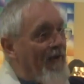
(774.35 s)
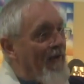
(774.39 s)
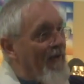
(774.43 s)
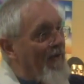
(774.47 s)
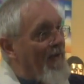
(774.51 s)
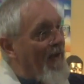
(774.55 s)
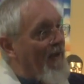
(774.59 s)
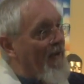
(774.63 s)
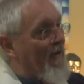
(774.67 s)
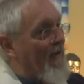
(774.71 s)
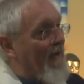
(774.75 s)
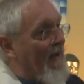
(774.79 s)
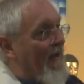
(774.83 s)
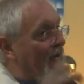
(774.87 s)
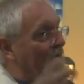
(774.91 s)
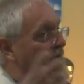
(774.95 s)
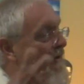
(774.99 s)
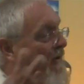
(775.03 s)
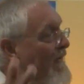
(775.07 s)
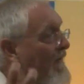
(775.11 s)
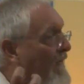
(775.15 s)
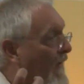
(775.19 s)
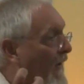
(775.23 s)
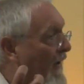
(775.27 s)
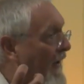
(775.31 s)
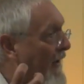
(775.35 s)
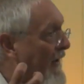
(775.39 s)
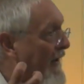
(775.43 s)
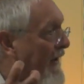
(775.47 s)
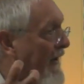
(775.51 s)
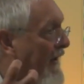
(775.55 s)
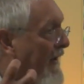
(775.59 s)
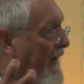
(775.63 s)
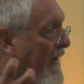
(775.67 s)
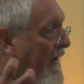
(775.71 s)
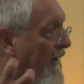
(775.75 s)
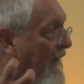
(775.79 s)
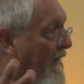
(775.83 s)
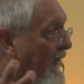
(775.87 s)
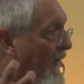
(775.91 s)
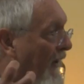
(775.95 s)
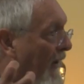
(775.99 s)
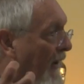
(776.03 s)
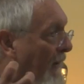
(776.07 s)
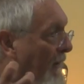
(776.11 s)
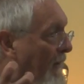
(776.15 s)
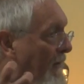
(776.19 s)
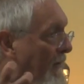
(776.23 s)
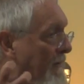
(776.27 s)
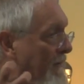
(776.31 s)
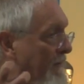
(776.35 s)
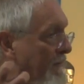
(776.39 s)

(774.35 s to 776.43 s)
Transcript: the sense that it's dividing things up.